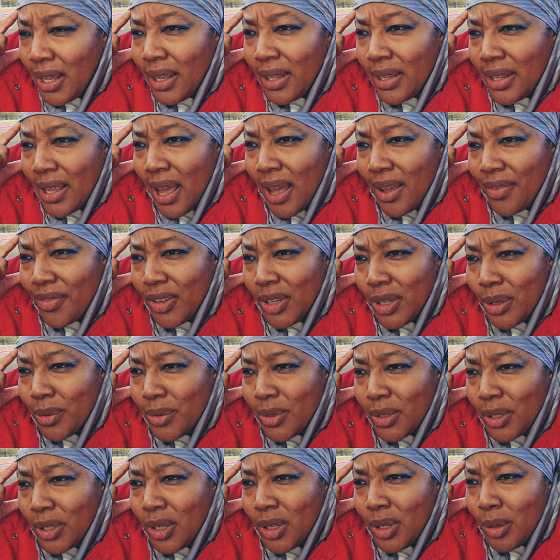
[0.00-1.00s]
Yeah, I think it was
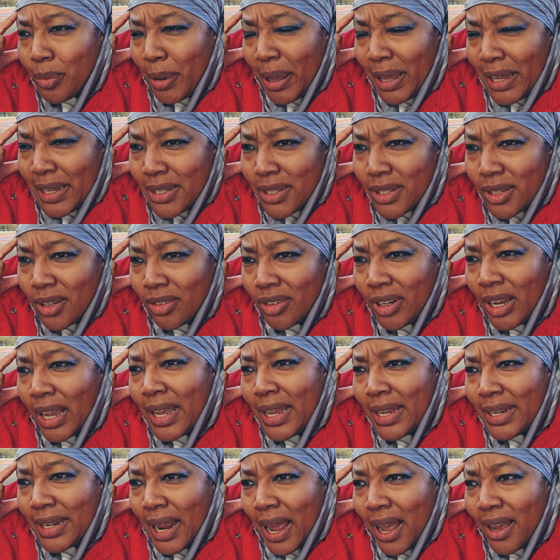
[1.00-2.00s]
Cubase.
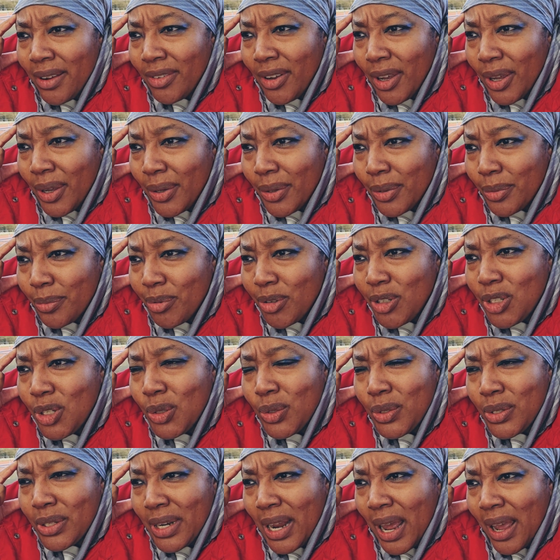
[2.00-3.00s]

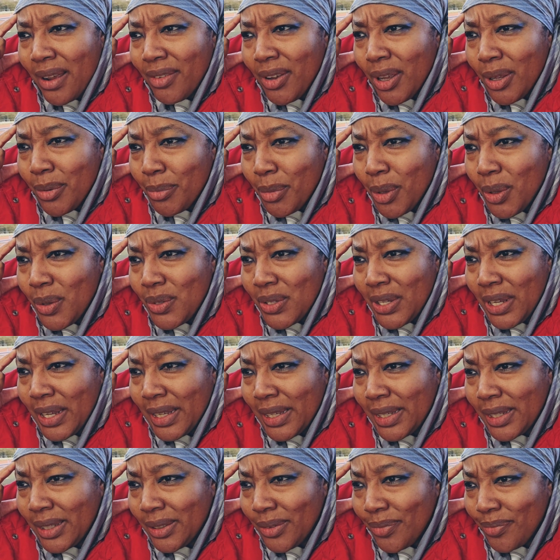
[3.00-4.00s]
Producing our own music
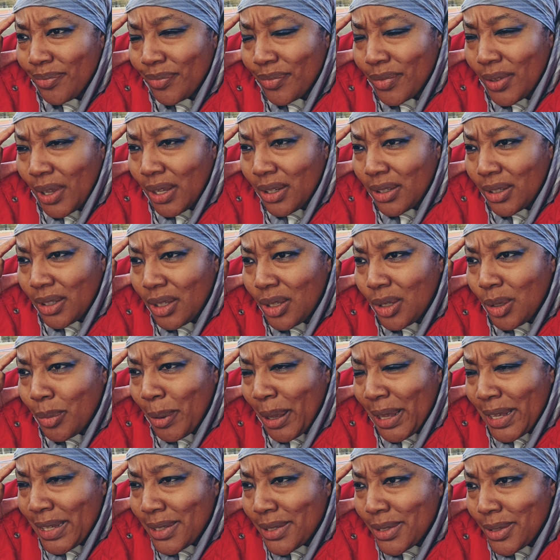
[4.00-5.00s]
on
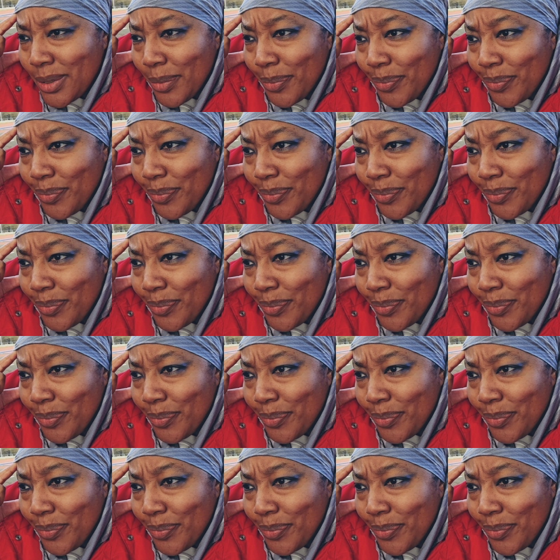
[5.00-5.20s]
Cubase.